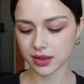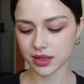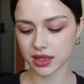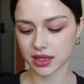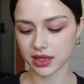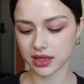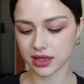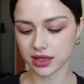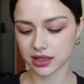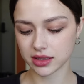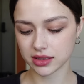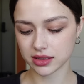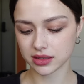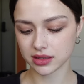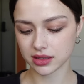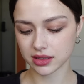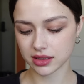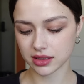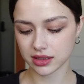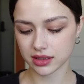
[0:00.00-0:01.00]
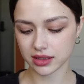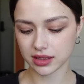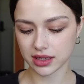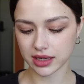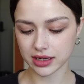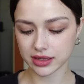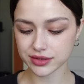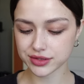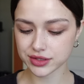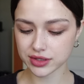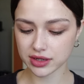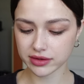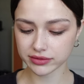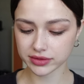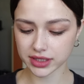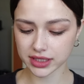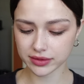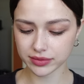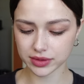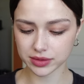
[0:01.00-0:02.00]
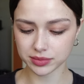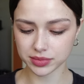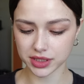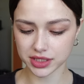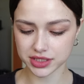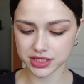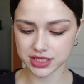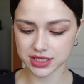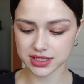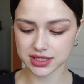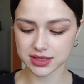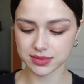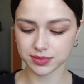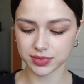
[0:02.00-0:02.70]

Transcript: and I also have liquid blushes,